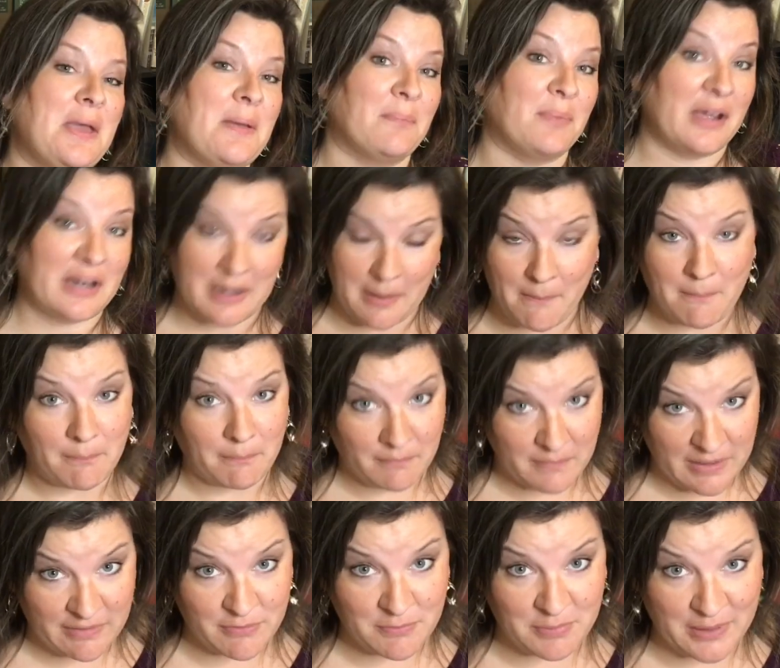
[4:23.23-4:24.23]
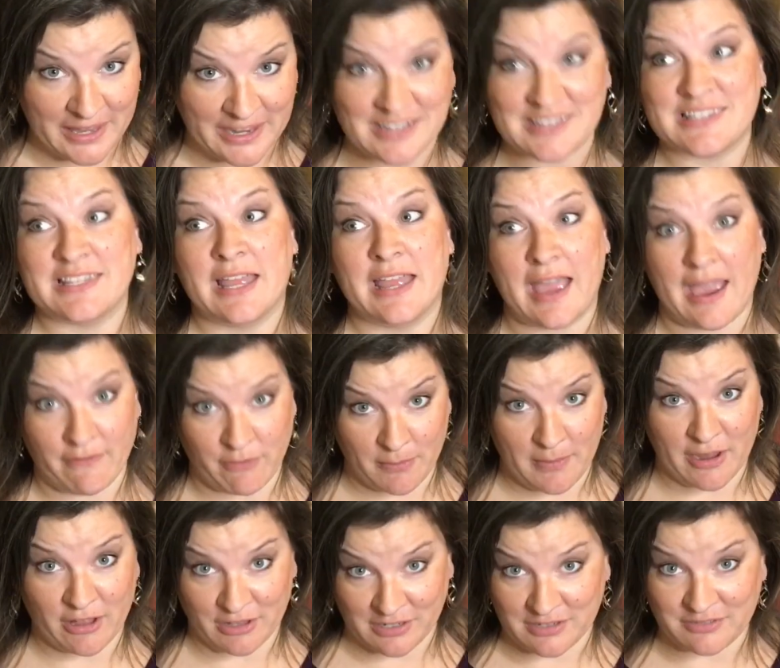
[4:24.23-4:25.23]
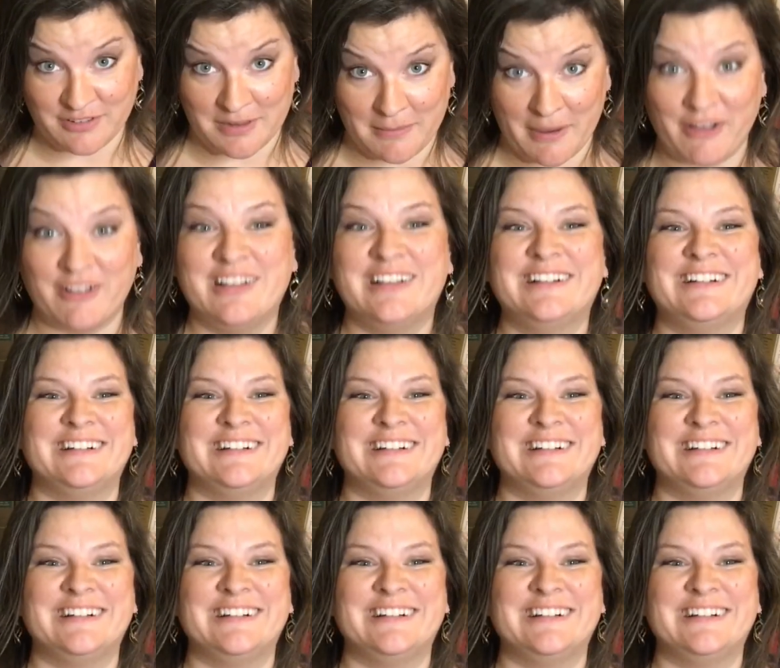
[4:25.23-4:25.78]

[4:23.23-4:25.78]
But even plants have a male and a female.